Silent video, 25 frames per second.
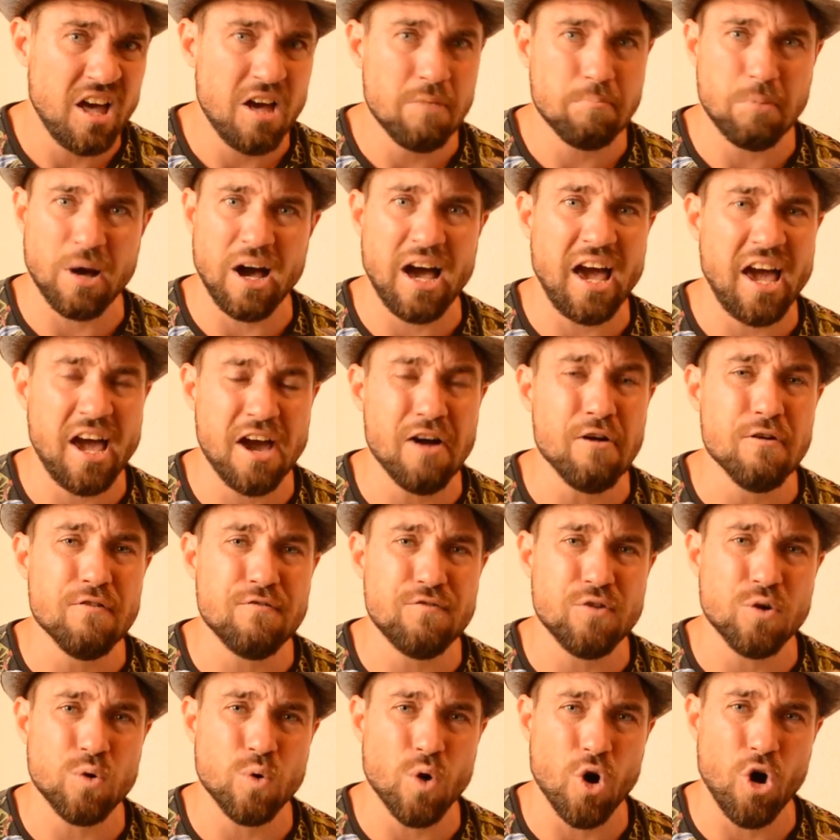but
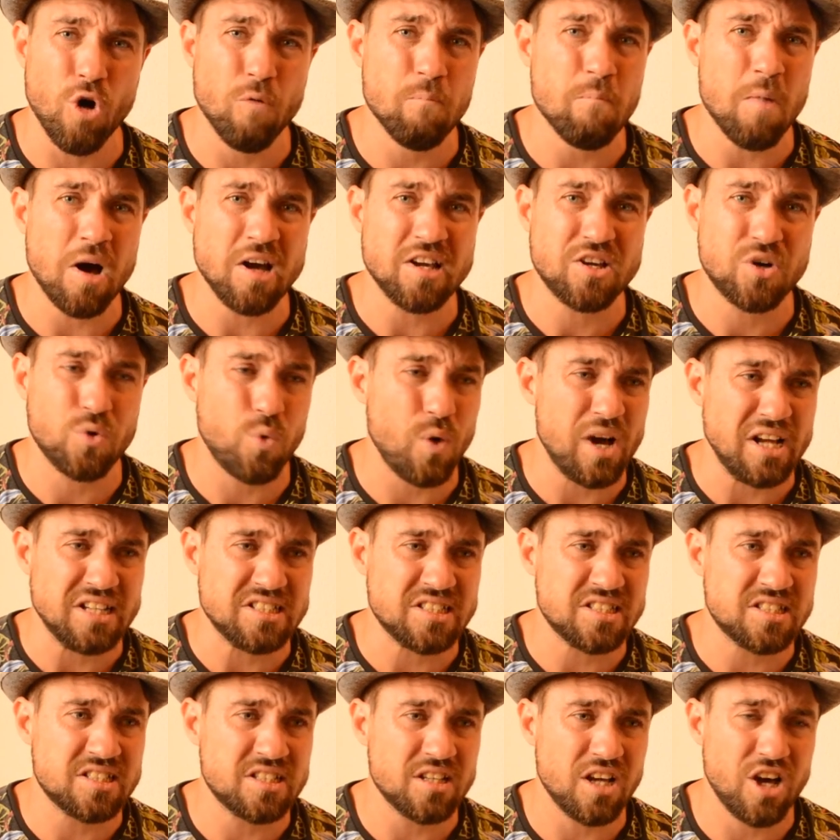helpful on my
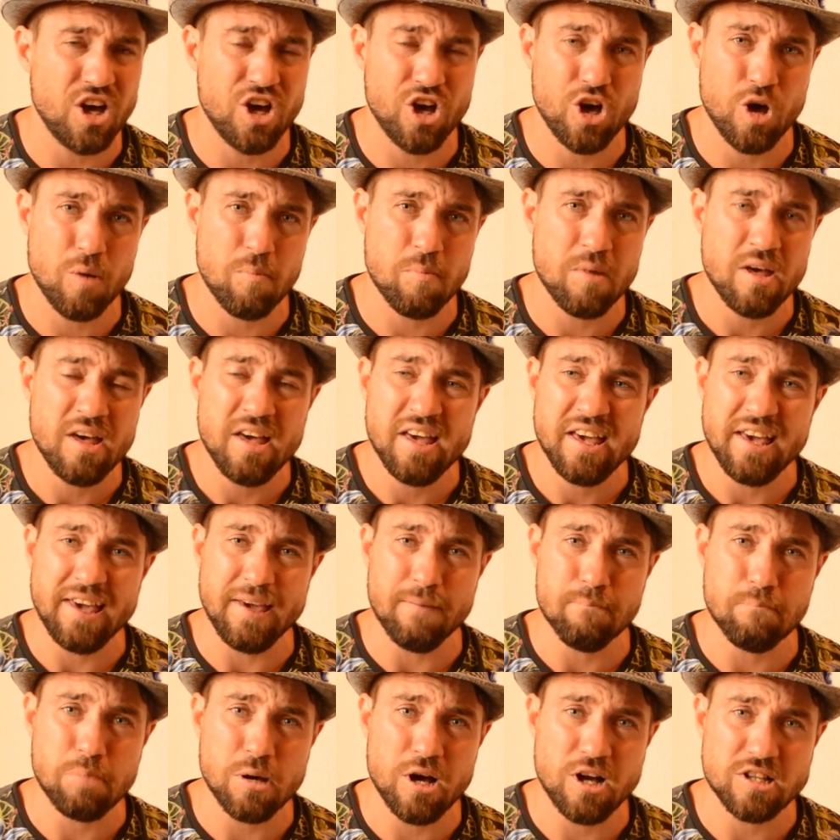quest um,
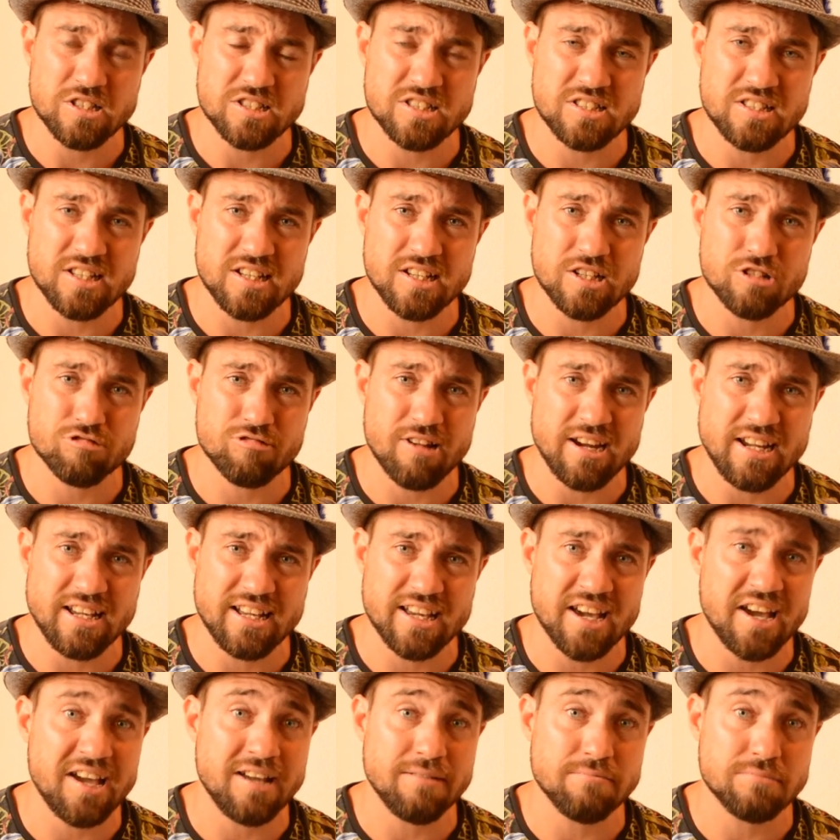in purchasing great
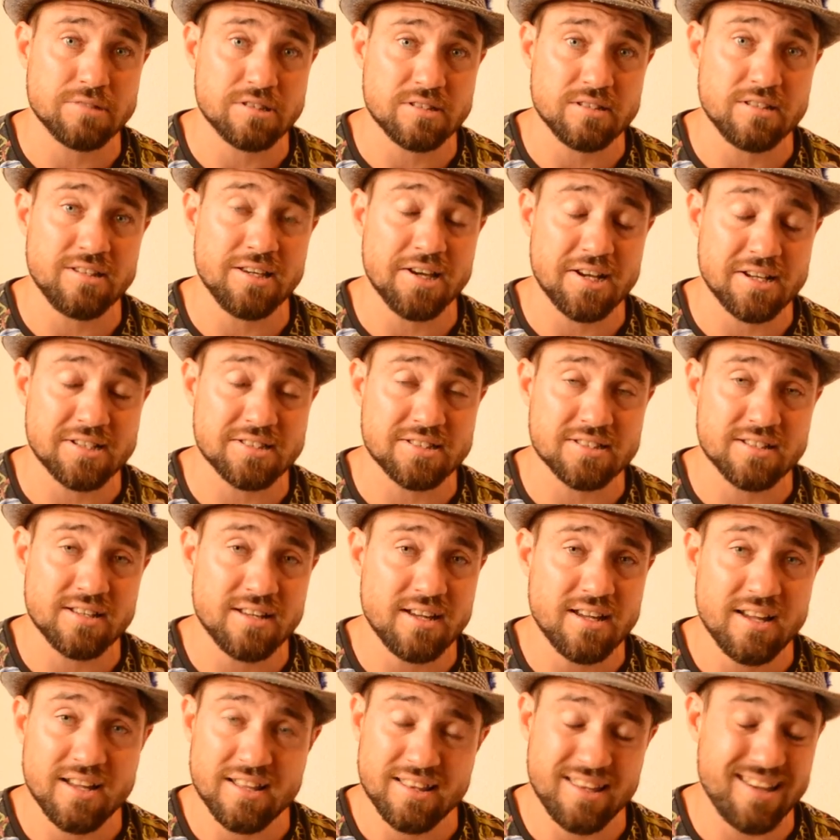games. Yes,
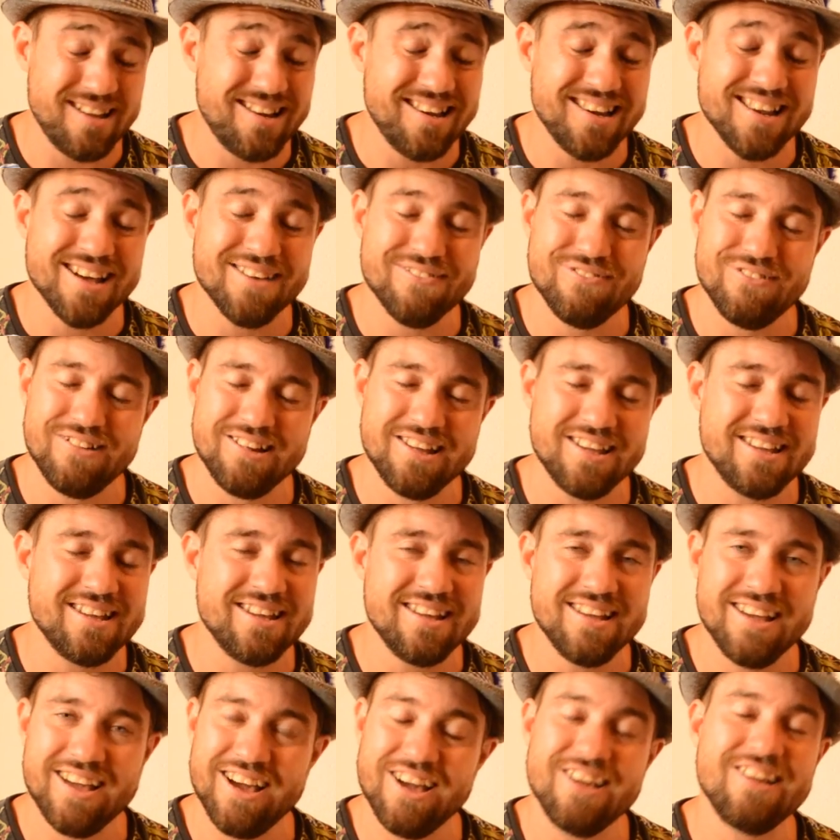they're lovely.
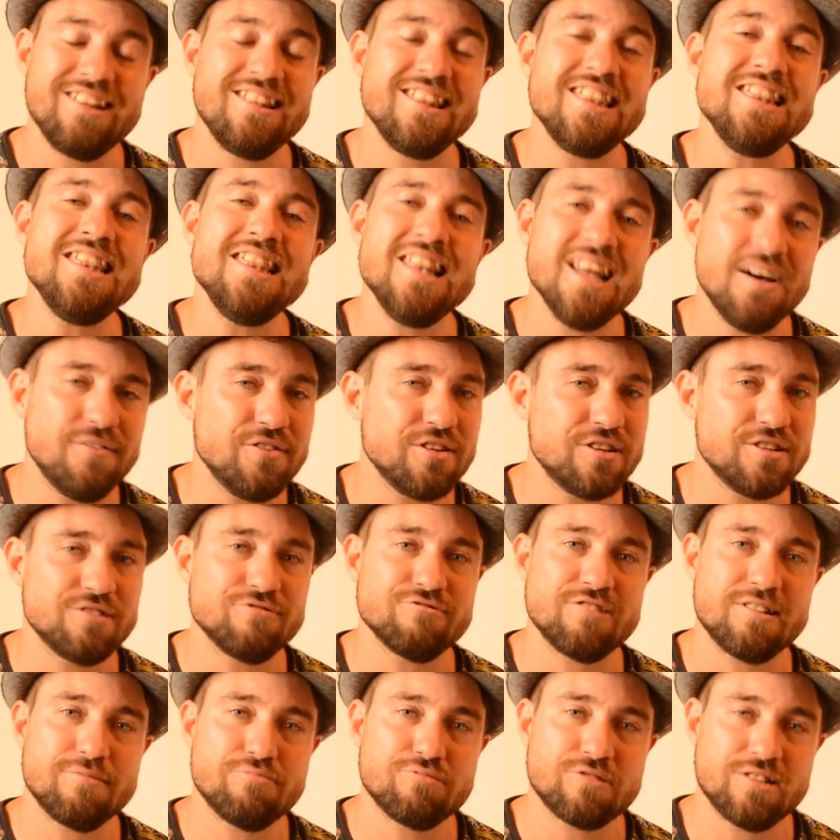Love a good
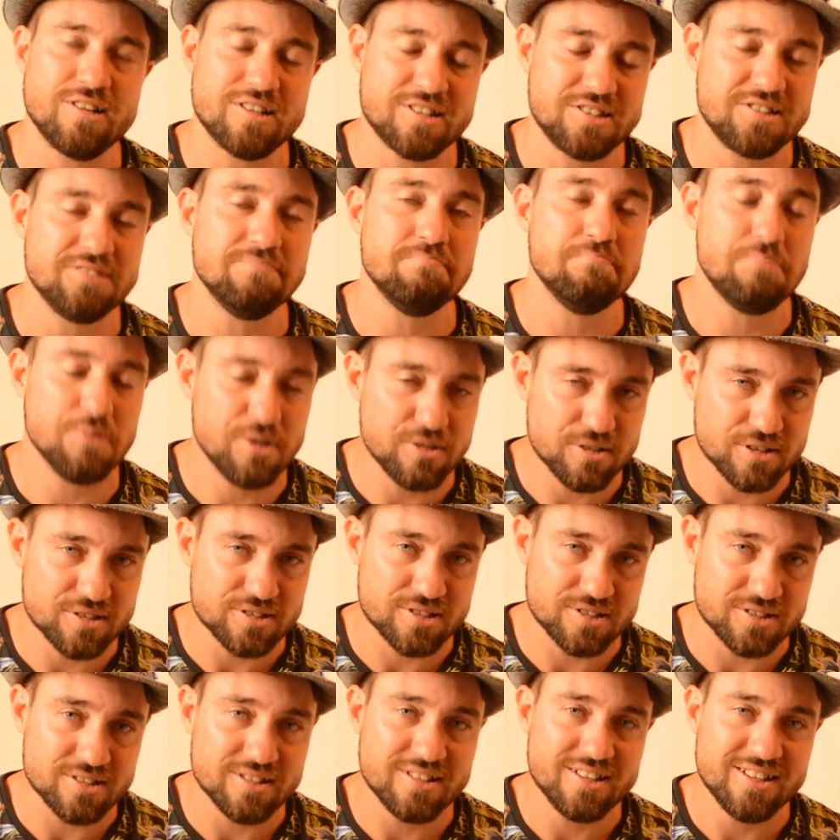reproduction
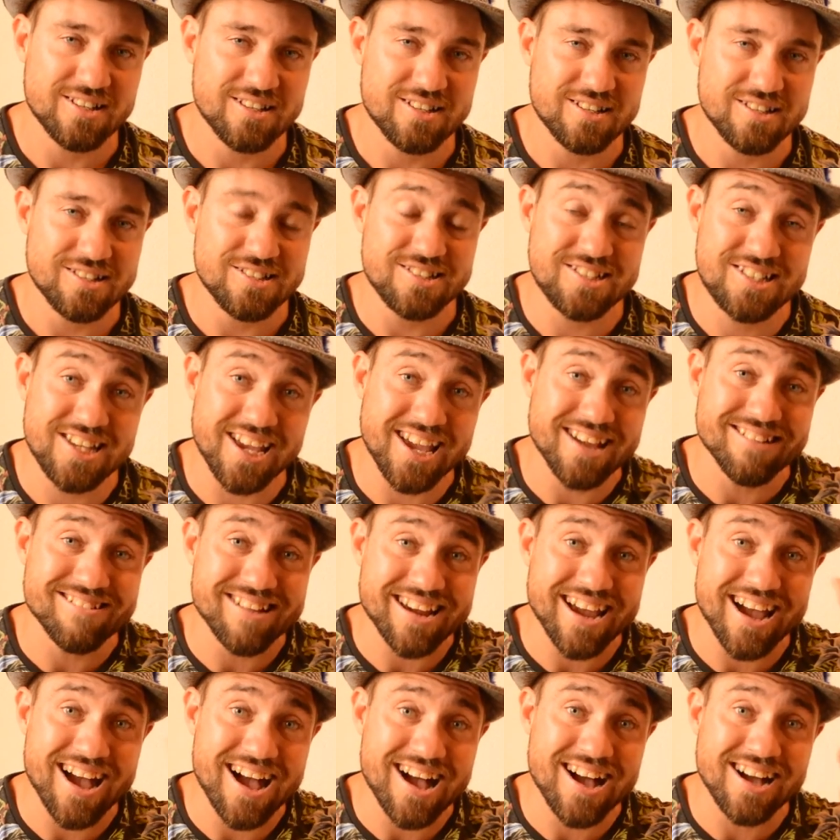box.
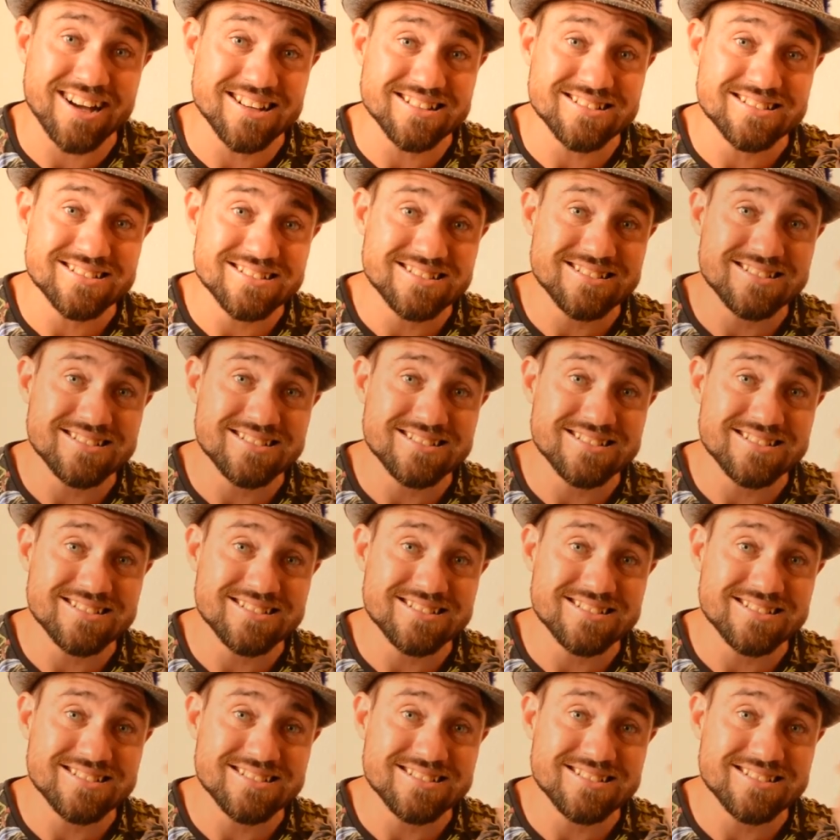Cheerio!